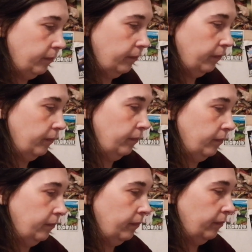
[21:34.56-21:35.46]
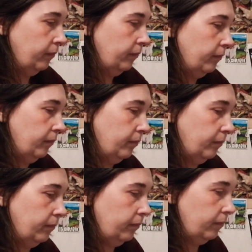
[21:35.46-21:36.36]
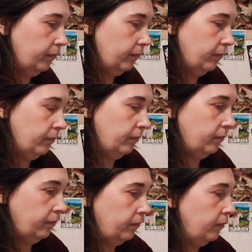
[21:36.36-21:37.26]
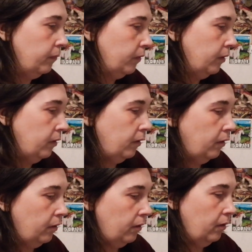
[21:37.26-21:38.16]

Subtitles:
(no one is talking)